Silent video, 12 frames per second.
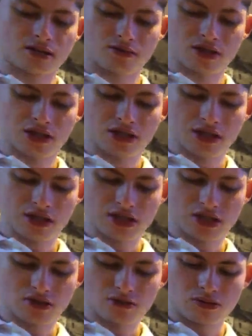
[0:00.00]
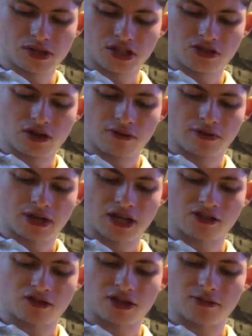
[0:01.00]
I'm a little bit strapped for
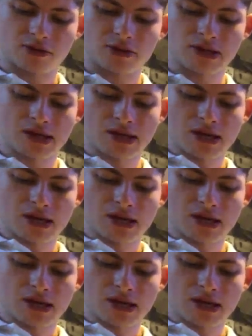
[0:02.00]
cash right at the moment.